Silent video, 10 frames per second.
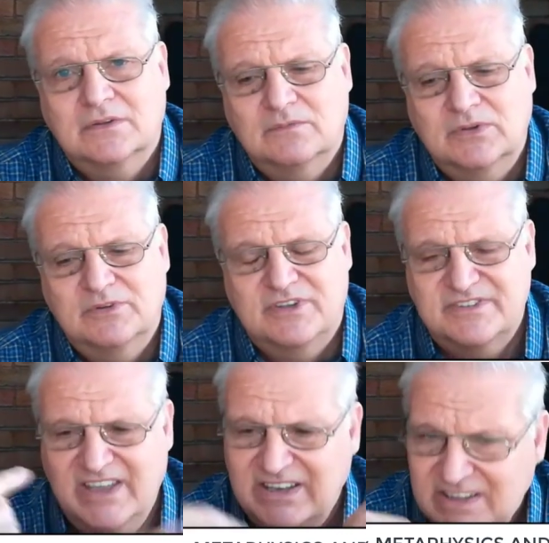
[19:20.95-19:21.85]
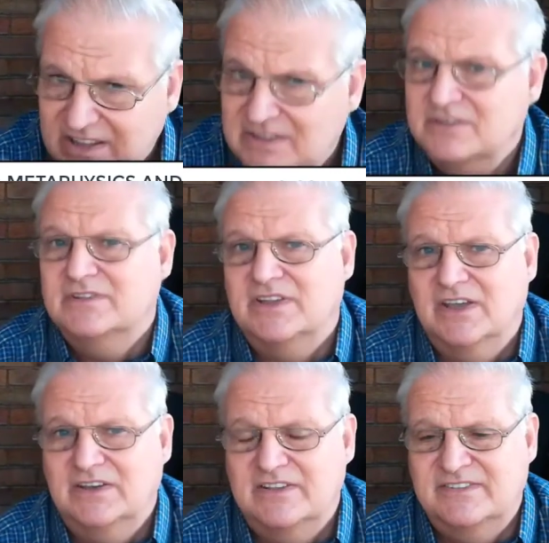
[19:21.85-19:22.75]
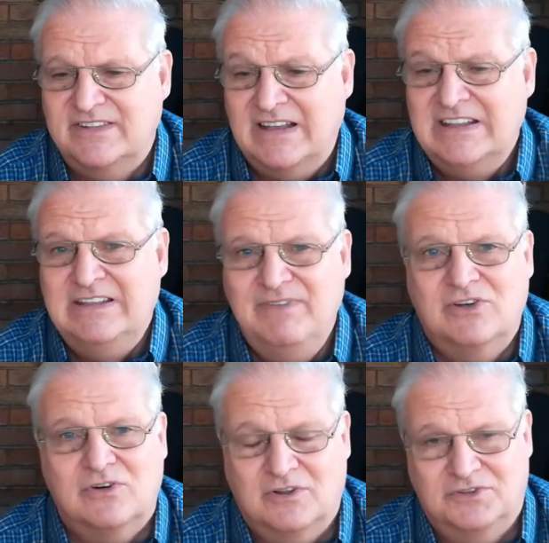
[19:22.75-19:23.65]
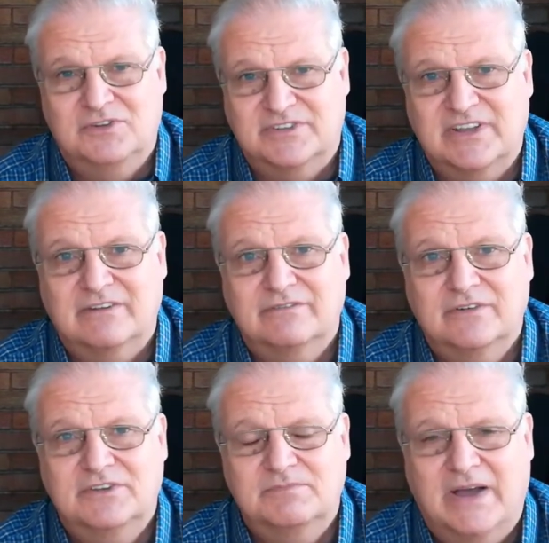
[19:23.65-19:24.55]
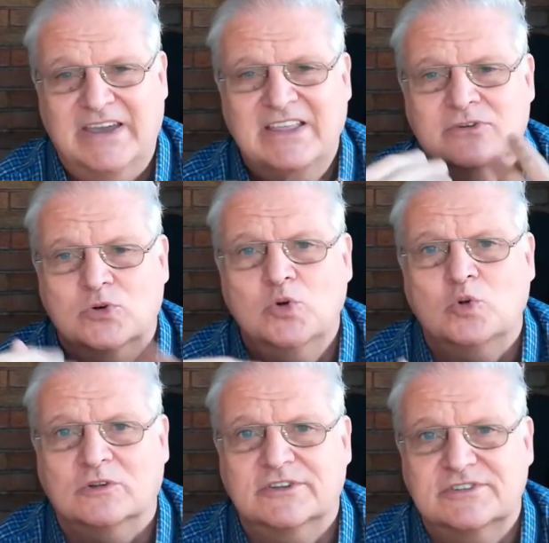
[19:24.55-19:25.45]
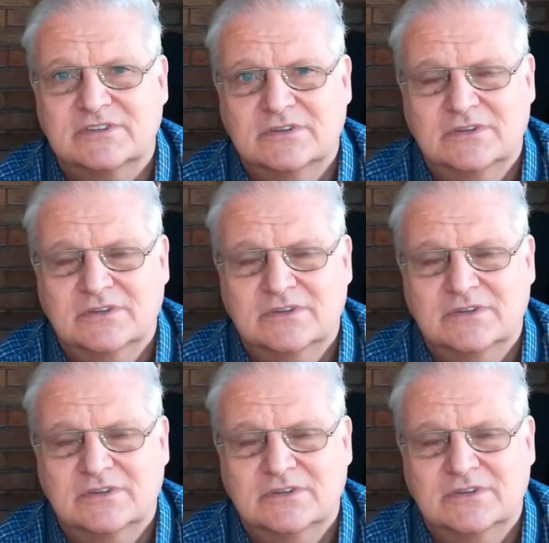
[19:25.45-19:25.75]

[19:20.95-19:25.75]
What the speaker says: because it's getting into there and it's telling him he can't do stuff. It's making rules.